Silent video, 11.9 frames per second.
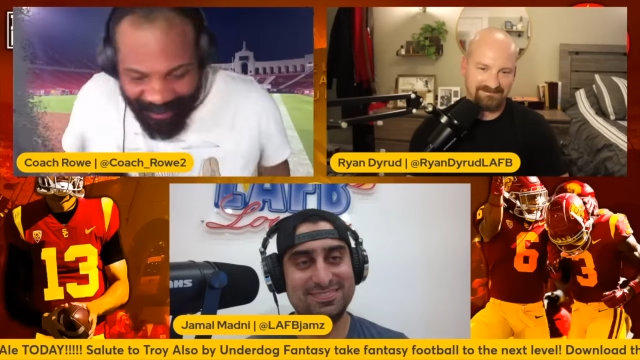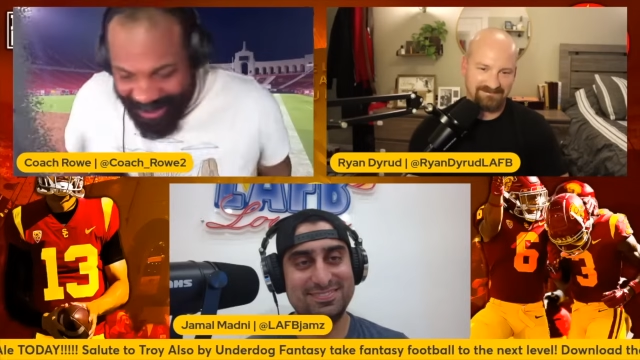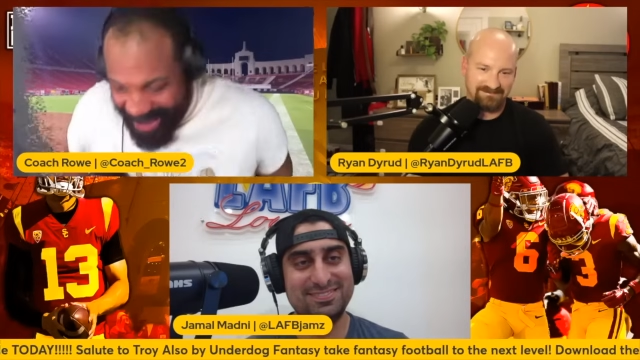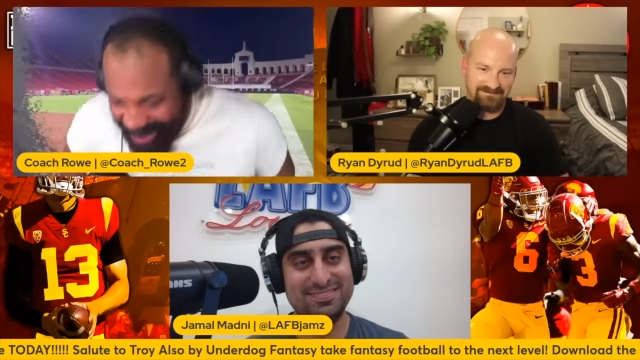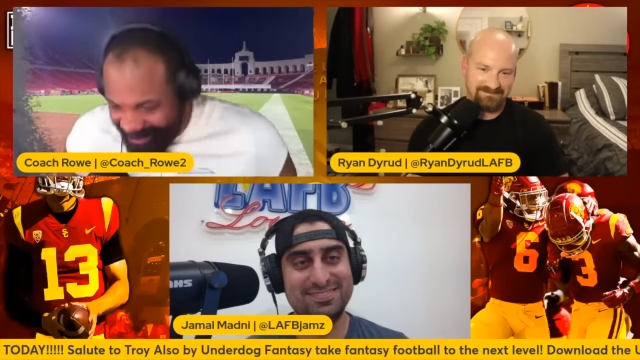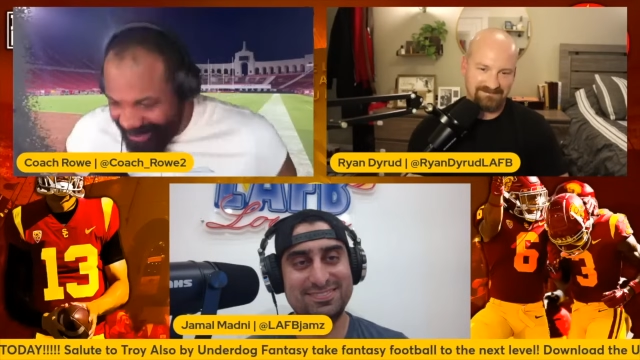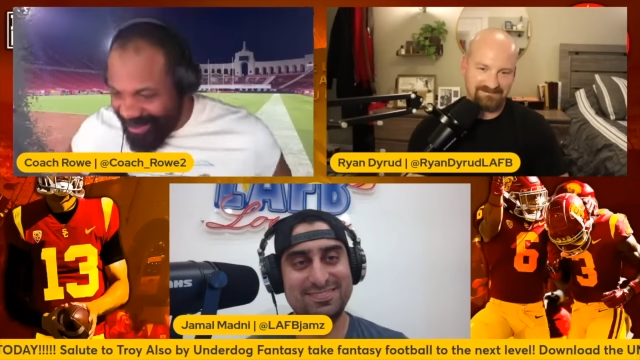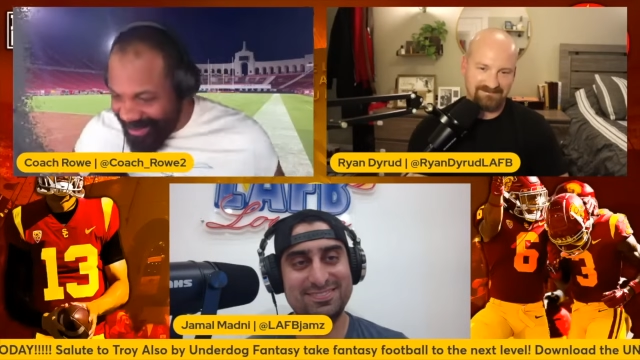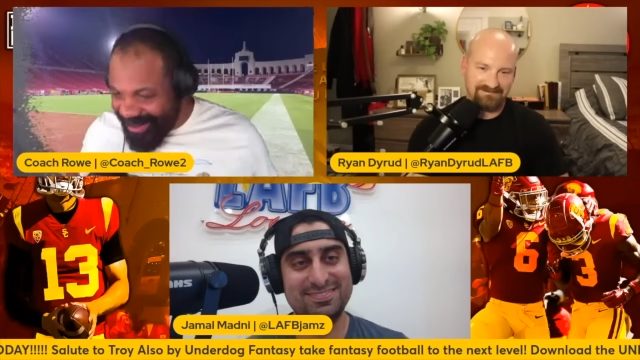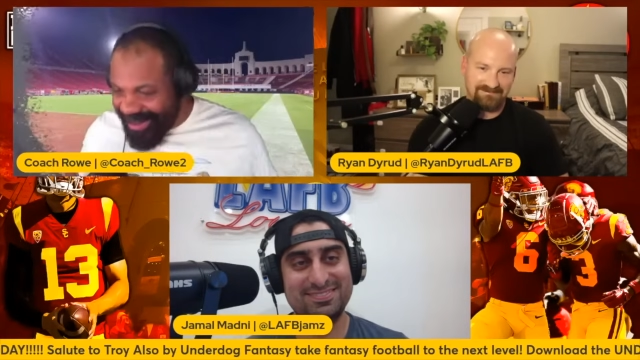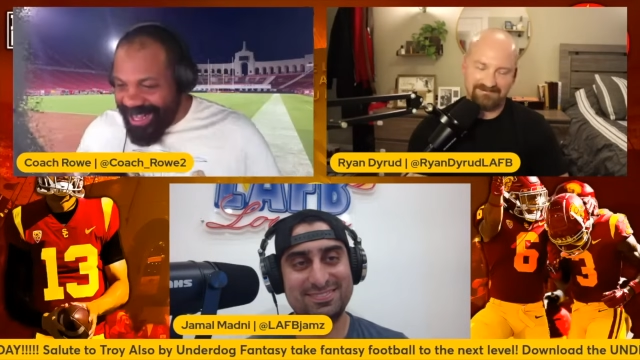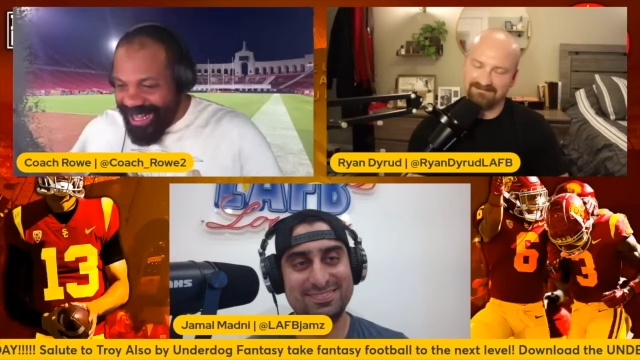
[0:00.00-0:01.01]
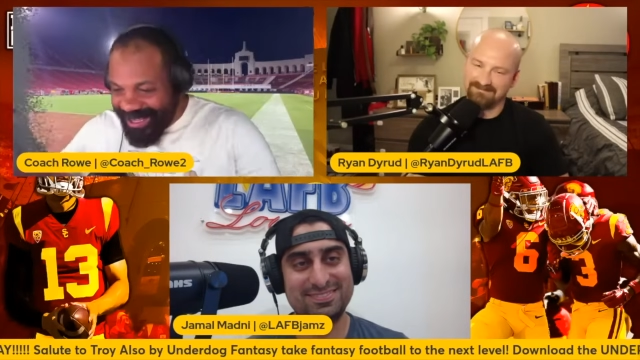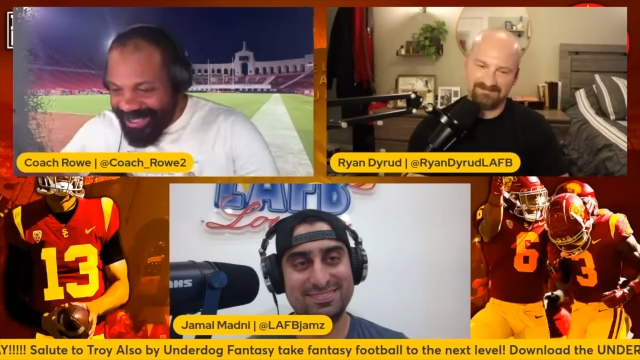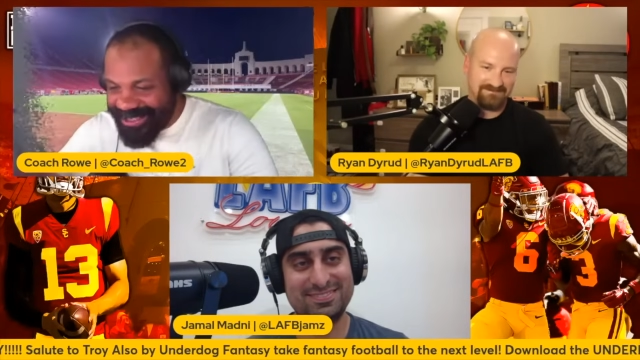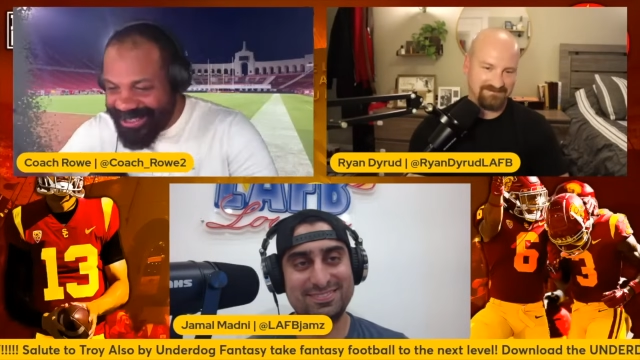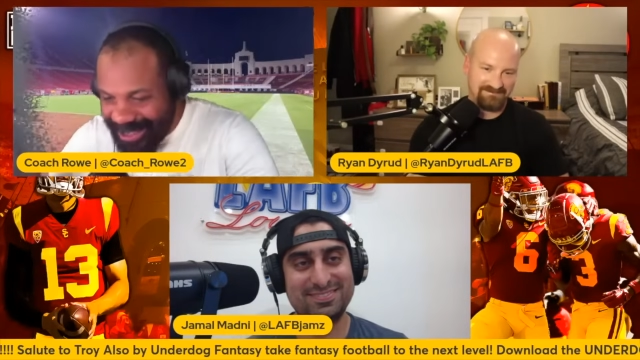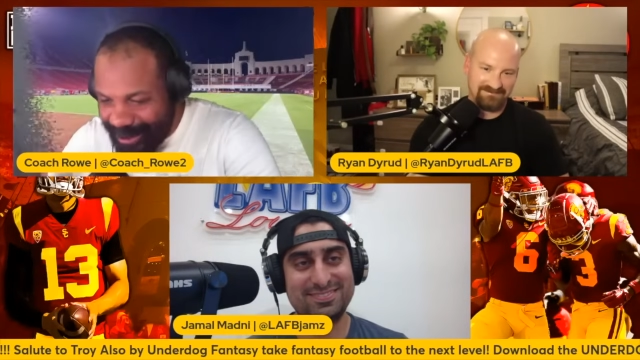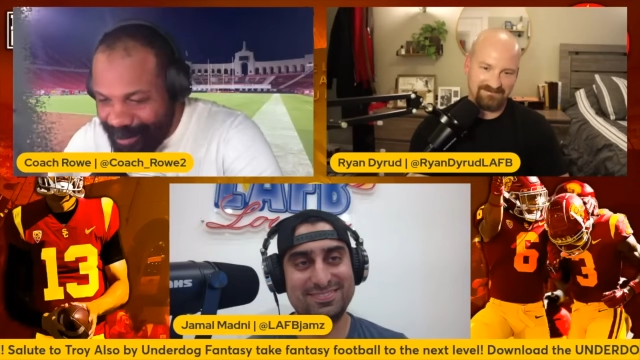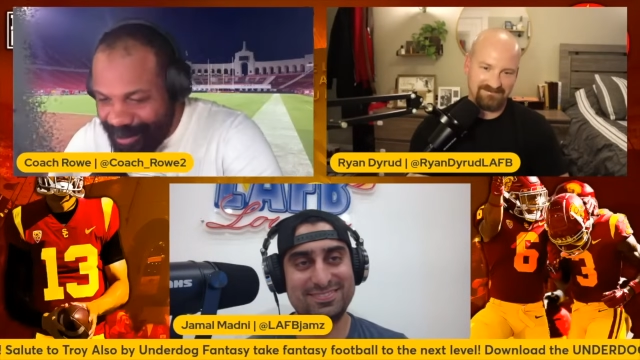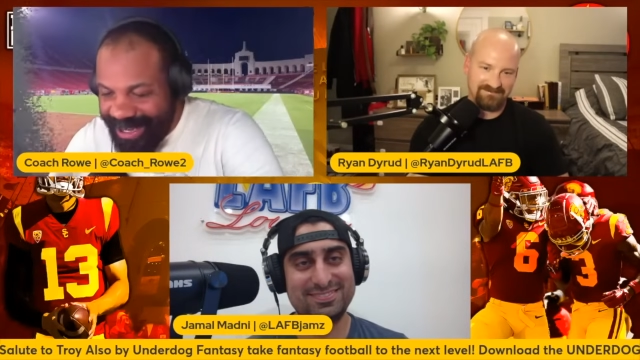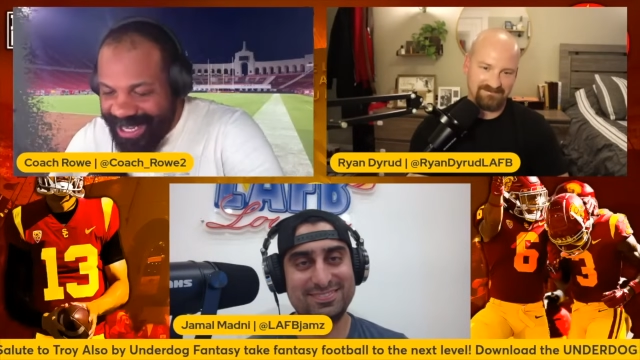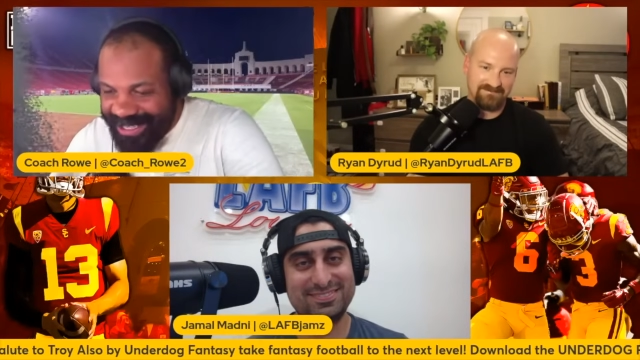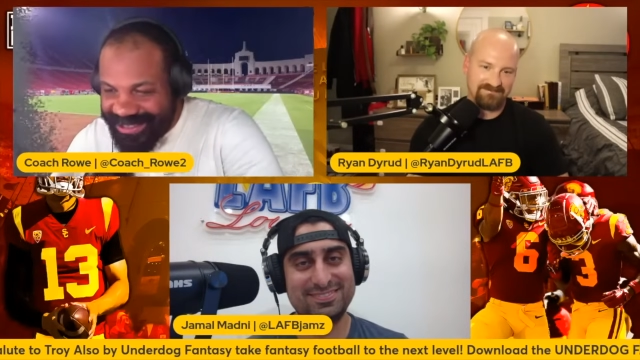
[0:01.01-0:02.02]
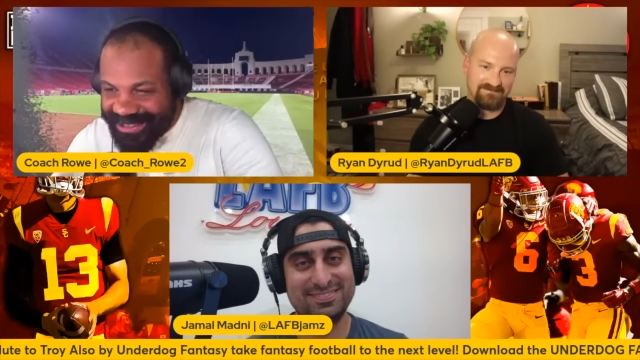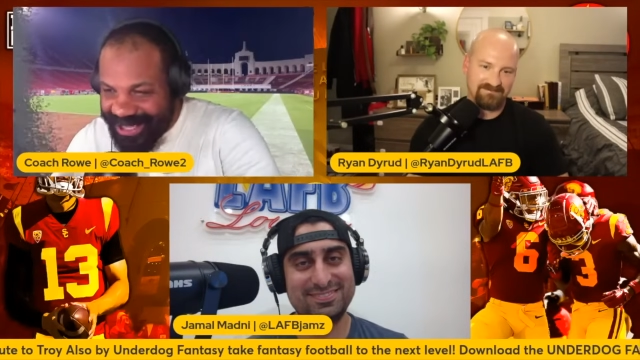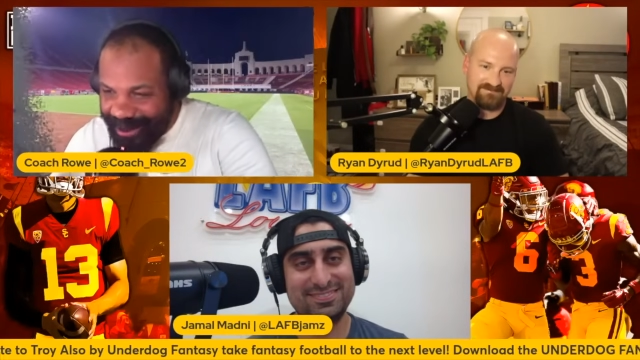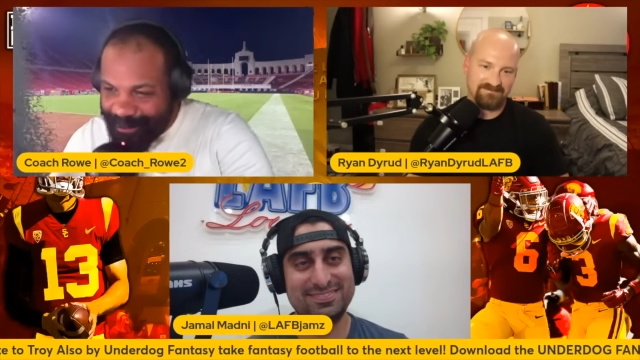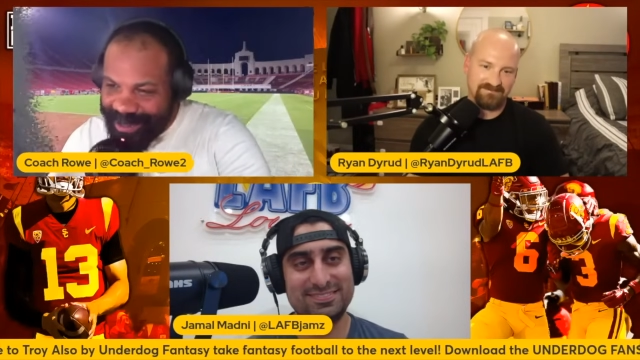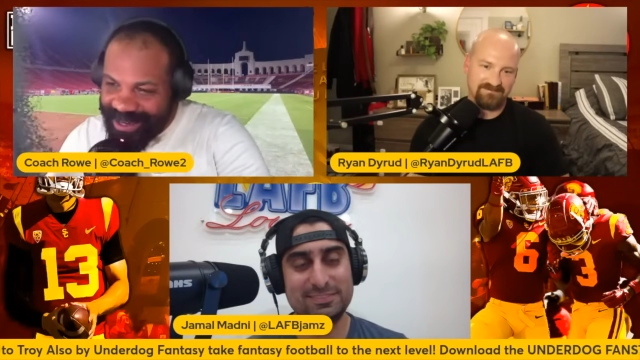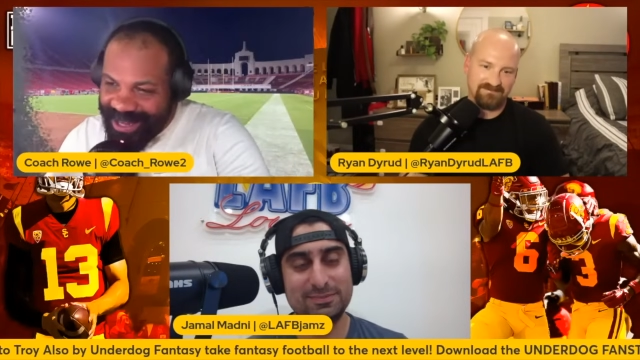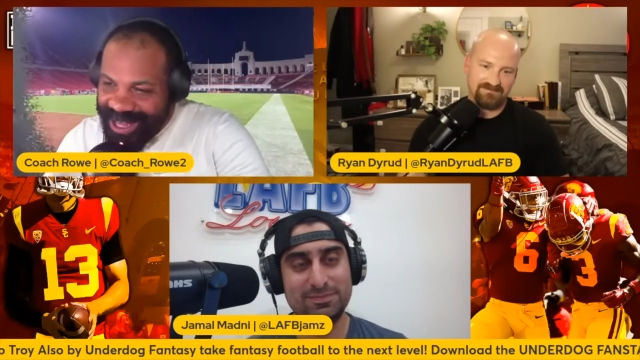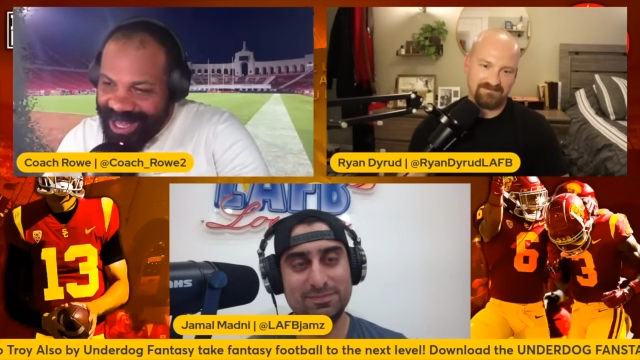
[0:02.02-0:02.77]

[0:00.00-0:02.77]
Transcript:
Speaker 1: one out here. The summer is coming,